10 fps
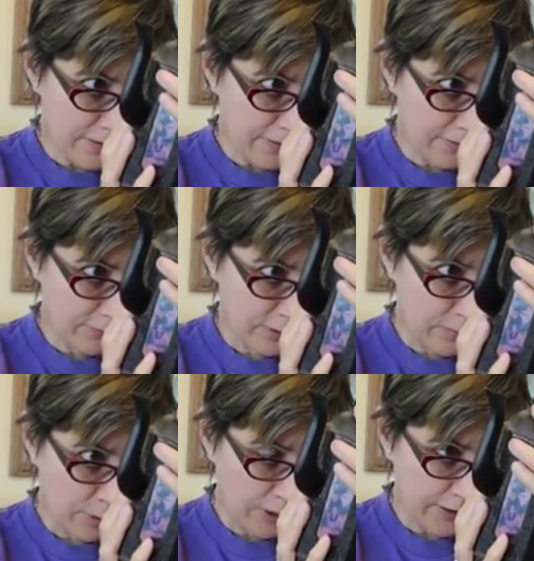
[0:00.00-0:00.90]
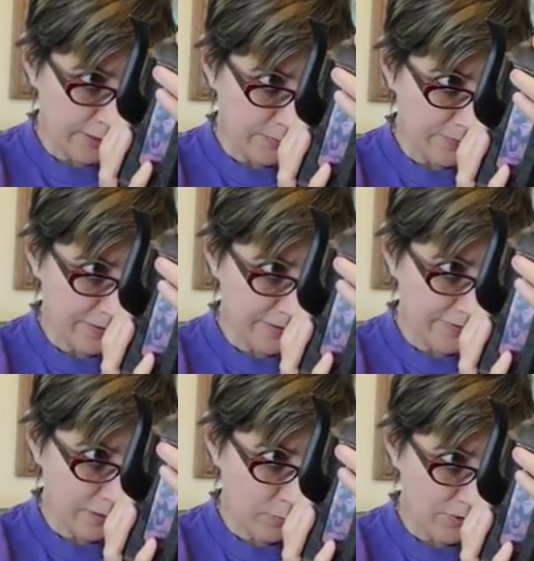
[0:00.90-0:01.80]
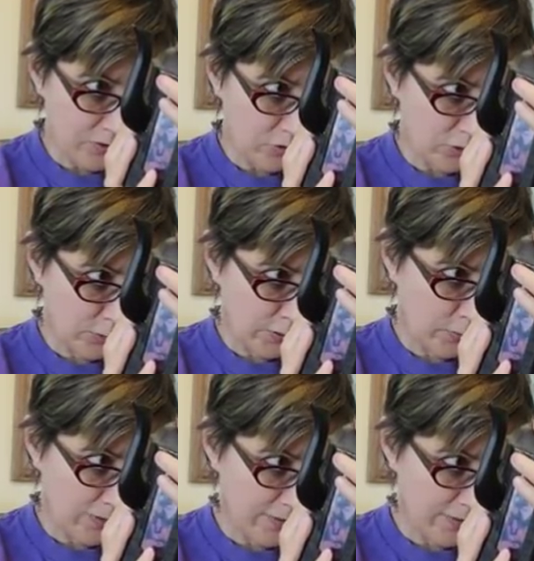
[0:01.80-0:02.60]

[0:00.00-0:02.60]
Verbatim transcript: at the flea market because I wasn't sure what it was.